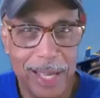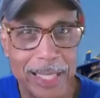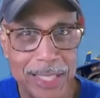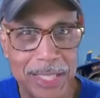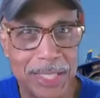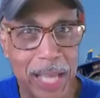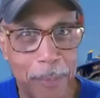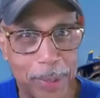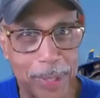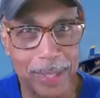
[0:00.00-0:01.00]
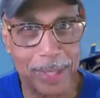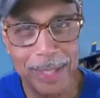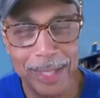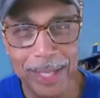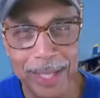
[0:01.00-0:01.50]
and,
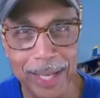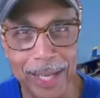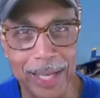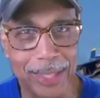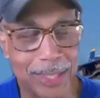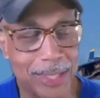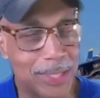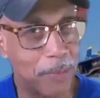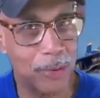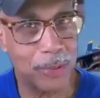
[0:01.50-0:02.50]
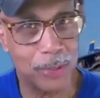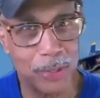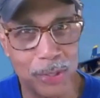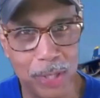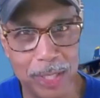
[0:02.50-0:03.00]
stopping. I think some
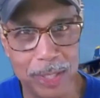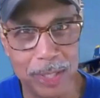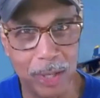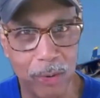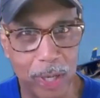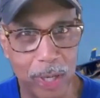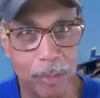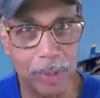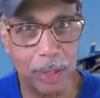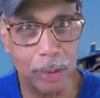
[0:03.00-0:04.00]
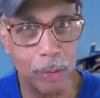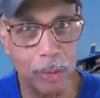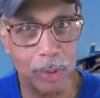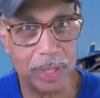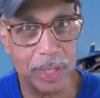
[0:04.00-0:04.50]
folks are just incredibly
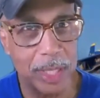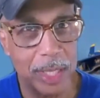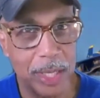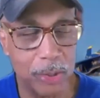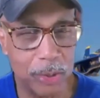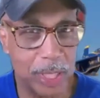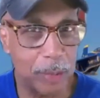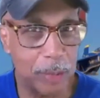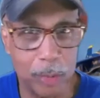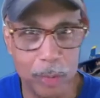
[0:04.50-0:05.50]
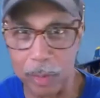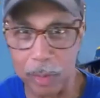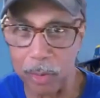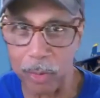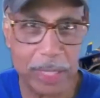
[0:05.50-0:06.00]
clueless because you'll see them
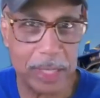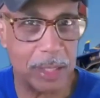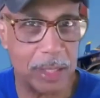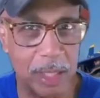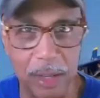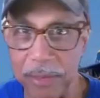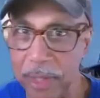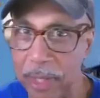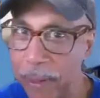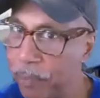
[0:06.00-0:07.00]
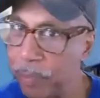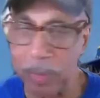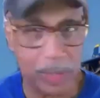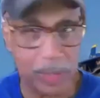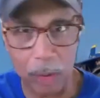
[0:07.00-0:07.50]
do some crazy stuff.
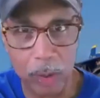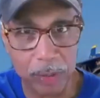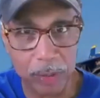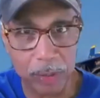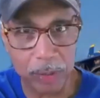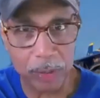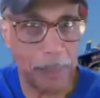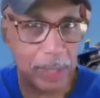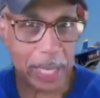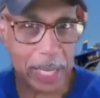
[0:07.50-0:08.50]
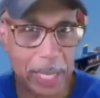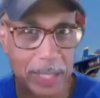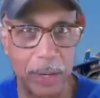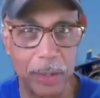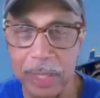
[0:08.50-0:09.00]
They're going a million
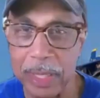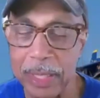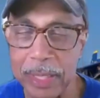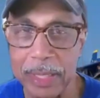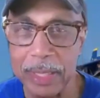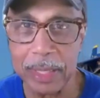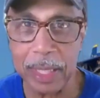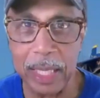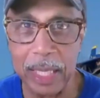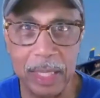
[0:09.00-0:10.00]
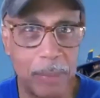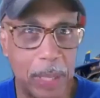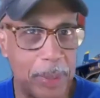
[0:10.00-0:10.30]
miles an hour, and